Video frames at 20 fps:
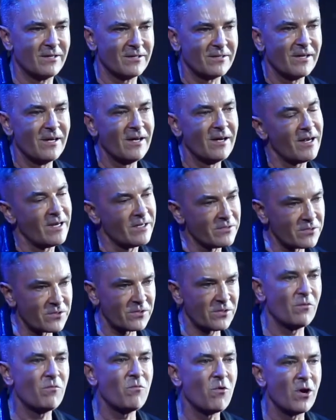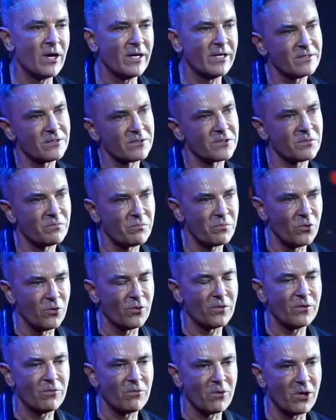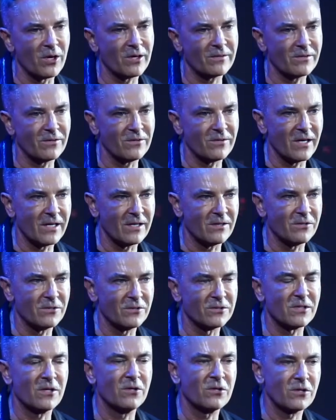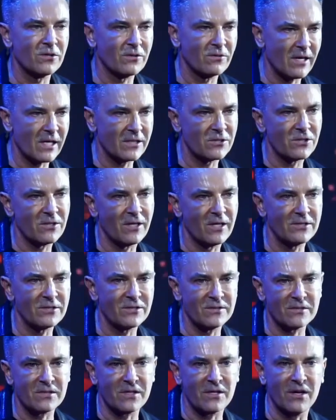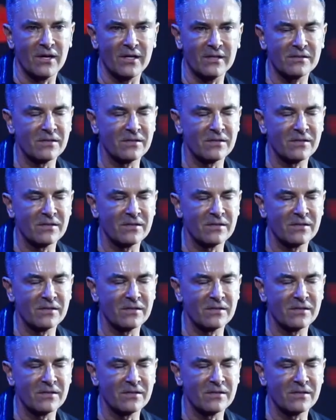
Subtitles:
in some way to support the work that they do. So congratulations, guys.